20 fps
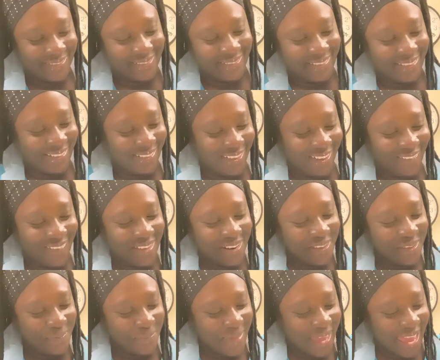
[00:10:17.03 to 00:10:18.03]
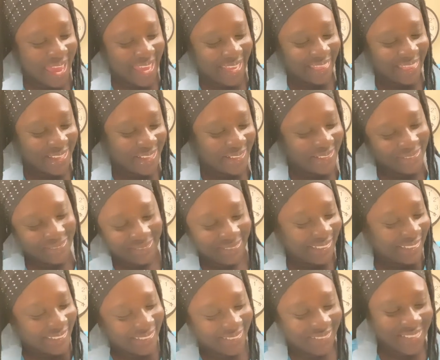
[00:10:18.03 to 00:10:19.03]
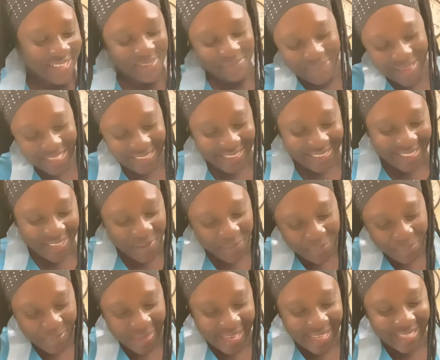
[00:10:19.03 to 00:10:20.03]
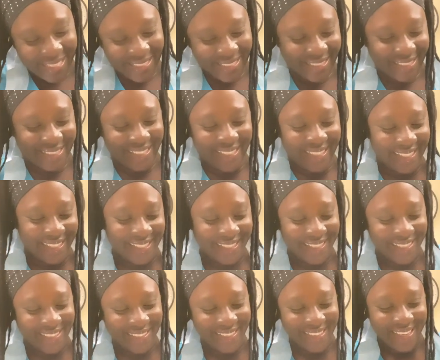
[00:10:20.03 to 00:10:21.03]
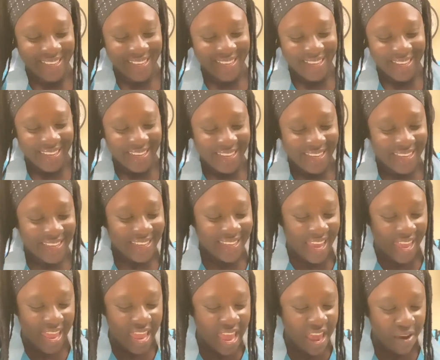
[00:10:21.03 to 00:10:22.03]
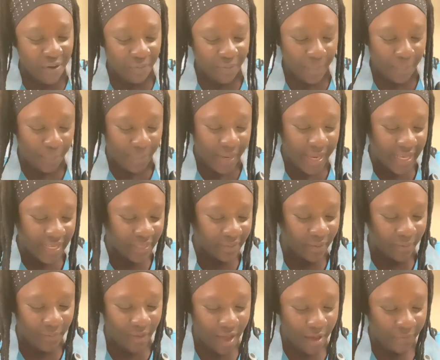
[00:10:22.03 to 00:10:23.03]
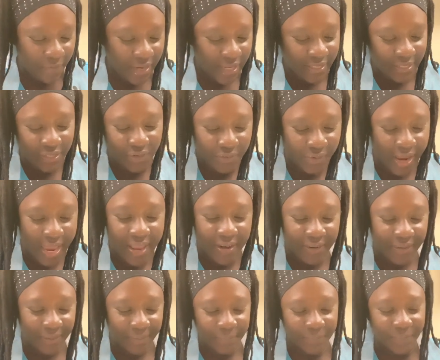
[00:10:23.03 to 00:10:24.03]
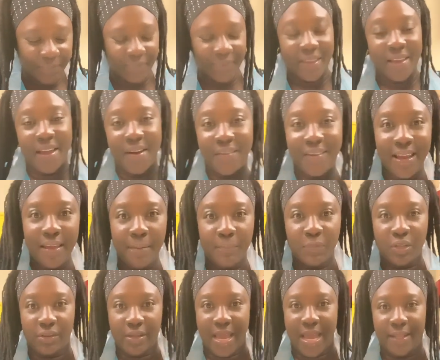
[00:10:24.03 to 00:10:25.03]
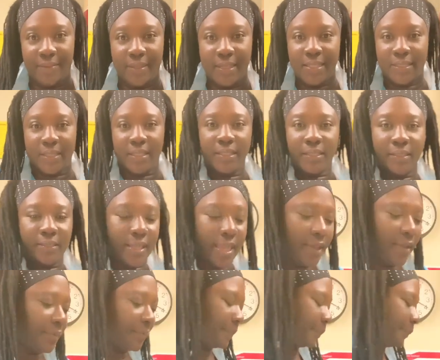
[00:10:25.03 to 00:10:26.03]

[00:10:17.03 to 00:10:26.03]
You don't want to you don't want to miss no piece. Get every piece from off of this grater. All right, I'm gonna add these in the sink.